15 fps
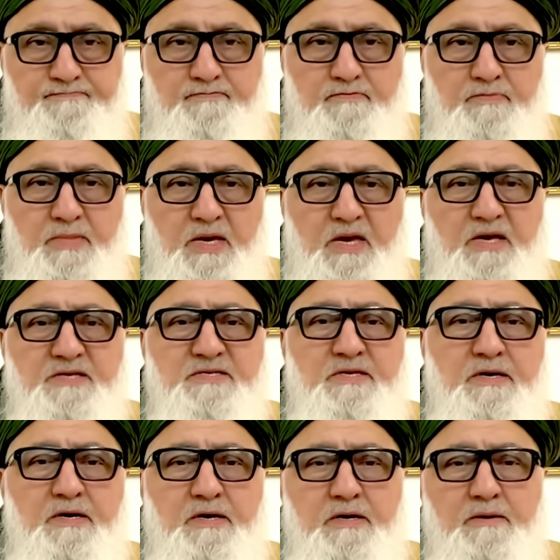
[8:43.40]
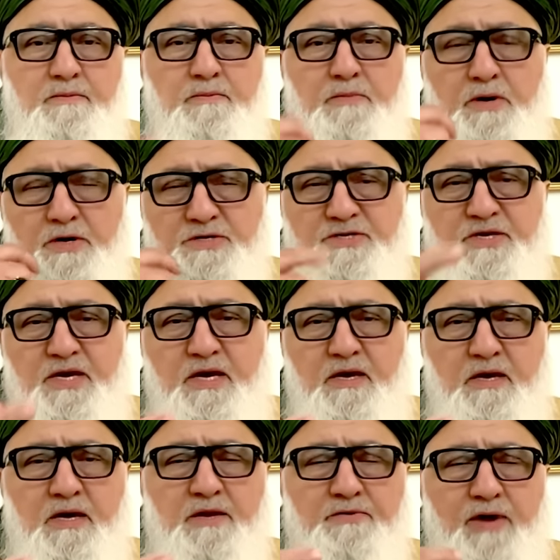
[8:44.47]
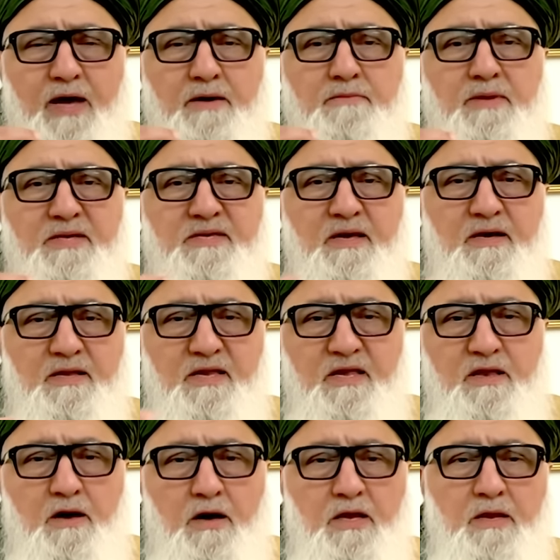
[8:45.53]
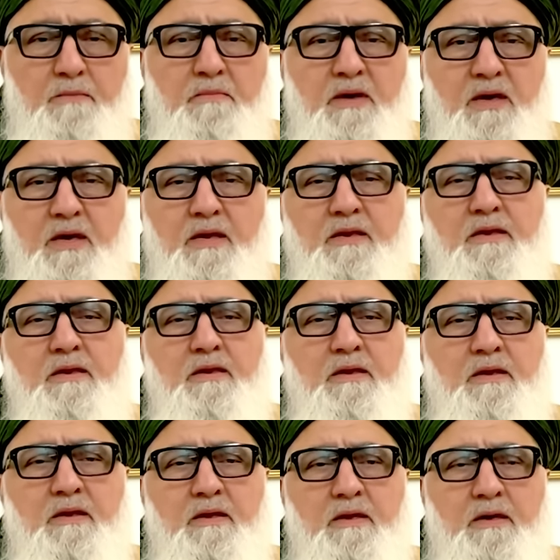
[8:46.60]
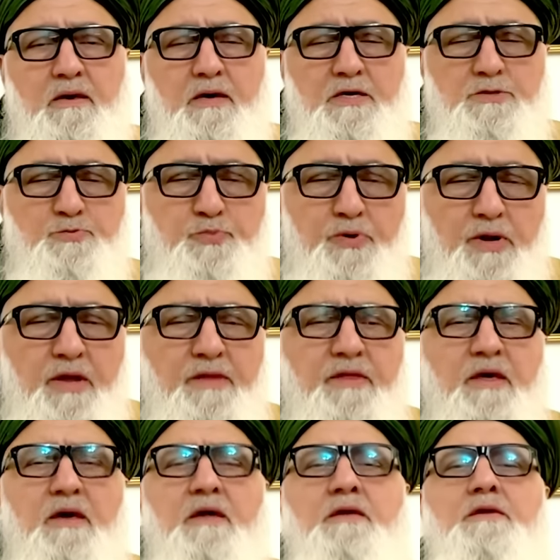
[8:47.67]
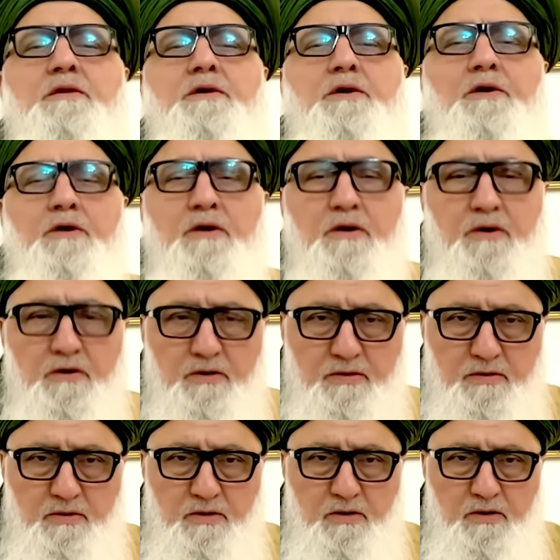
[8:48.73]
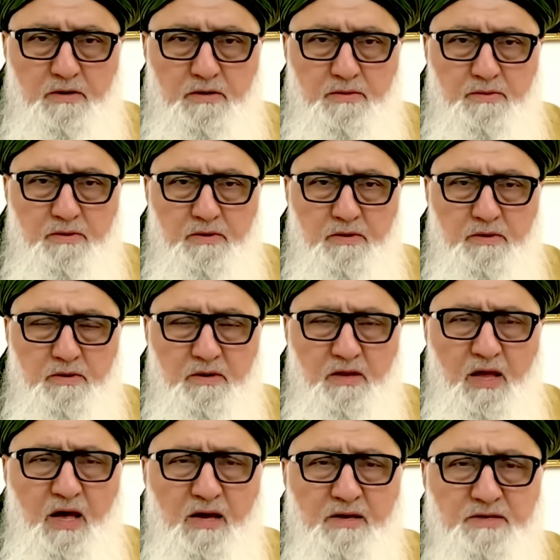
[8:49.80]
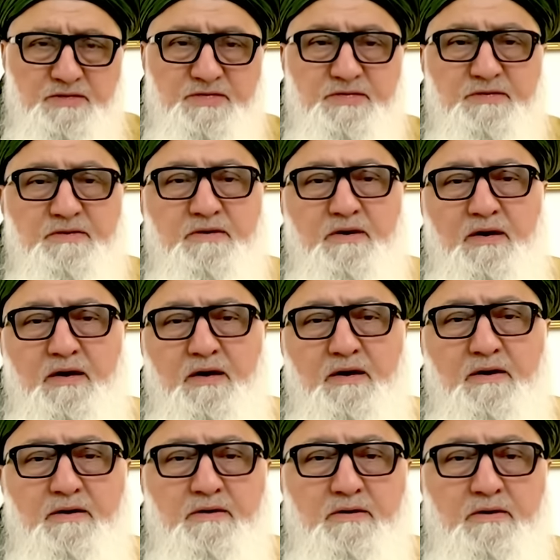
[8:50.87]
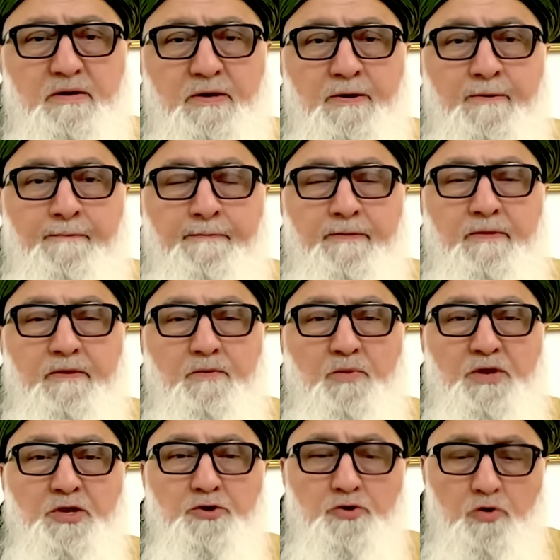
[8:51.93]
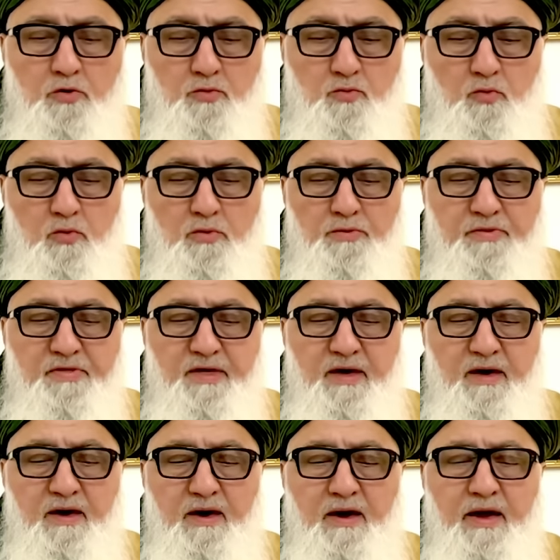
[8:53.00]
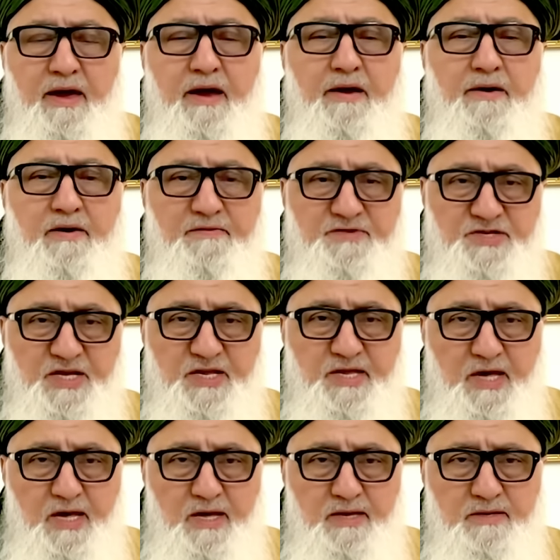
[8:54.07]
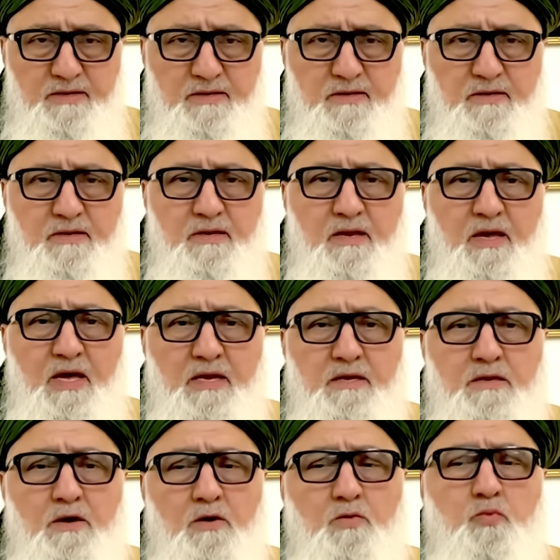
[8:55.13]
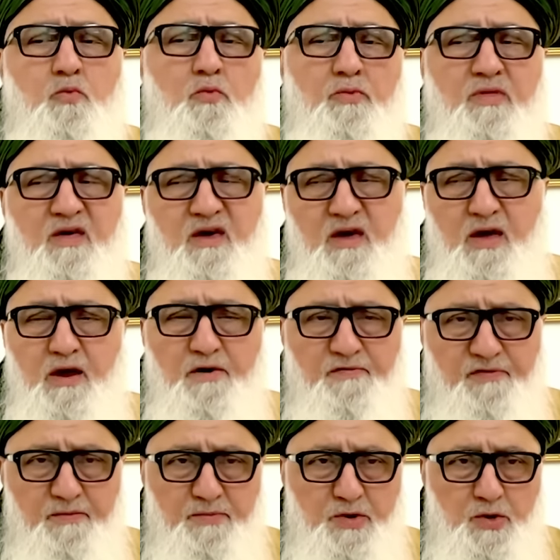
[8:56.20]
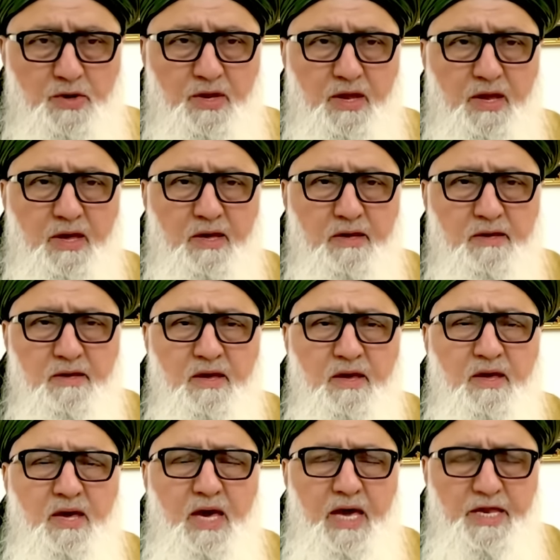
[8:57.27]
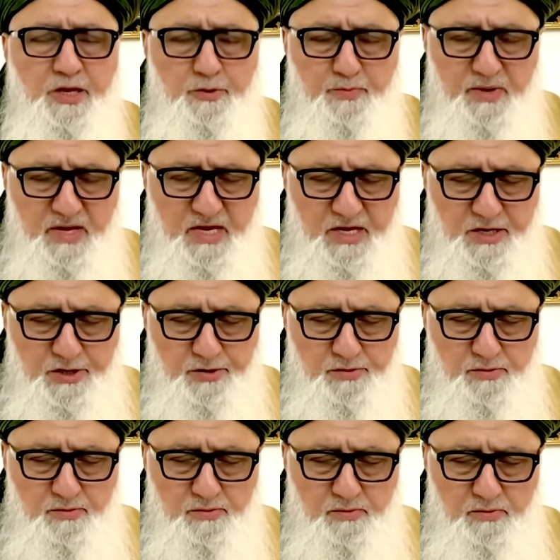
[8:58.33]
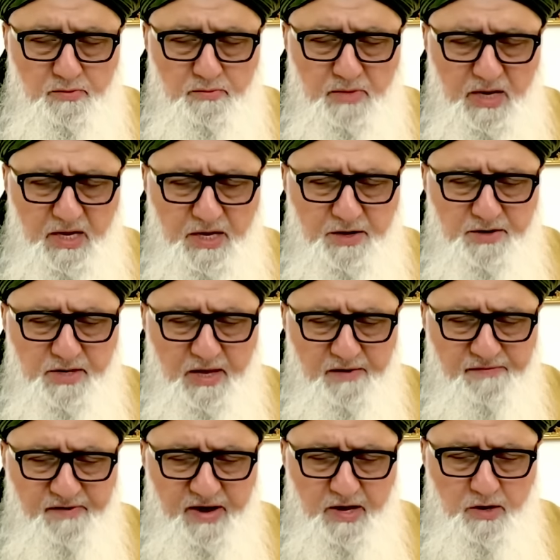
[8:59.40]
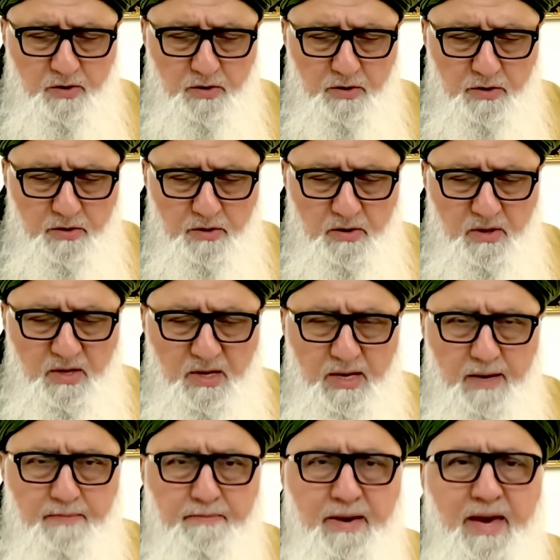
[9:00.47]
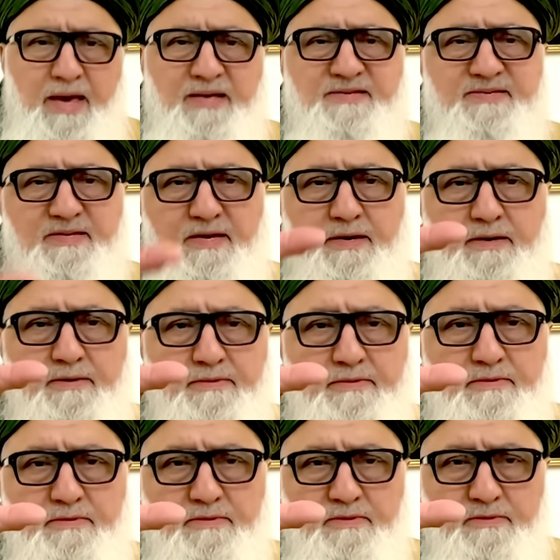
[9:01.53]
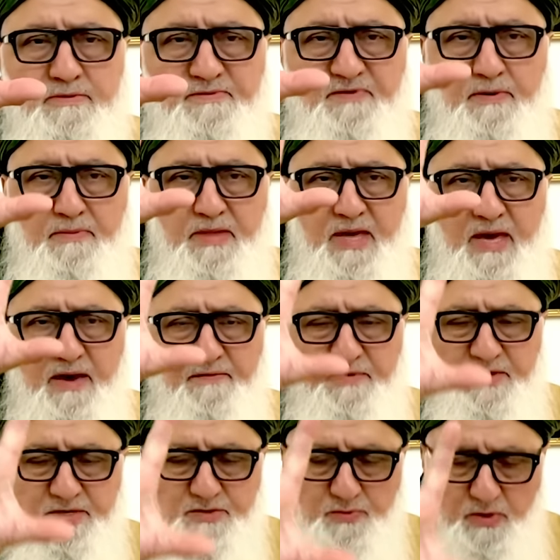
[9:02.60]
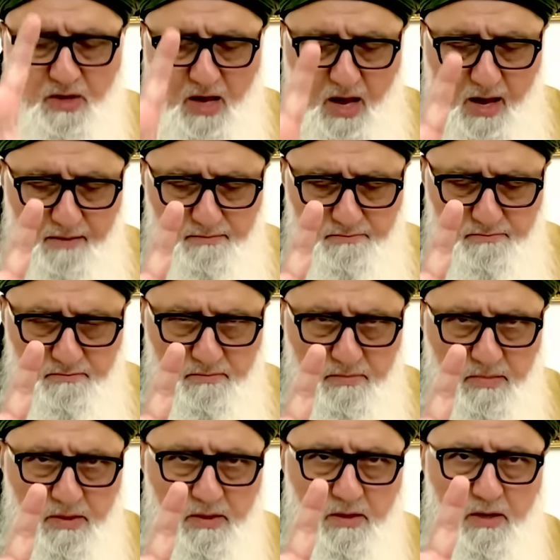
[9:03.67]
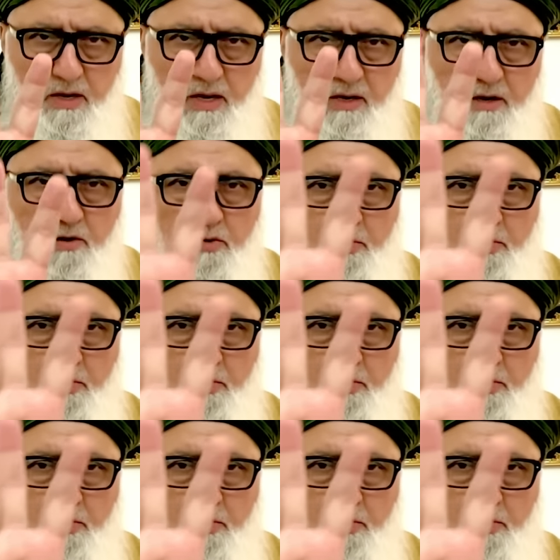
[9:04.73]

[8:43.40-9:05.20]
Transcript: because the mercy and rahmatan lil alameen is breathing into your lungs. When you don't want the air of shaitan and don't want the air from dunya and you begin to make your tafakkur, a mask from the heavens will come and come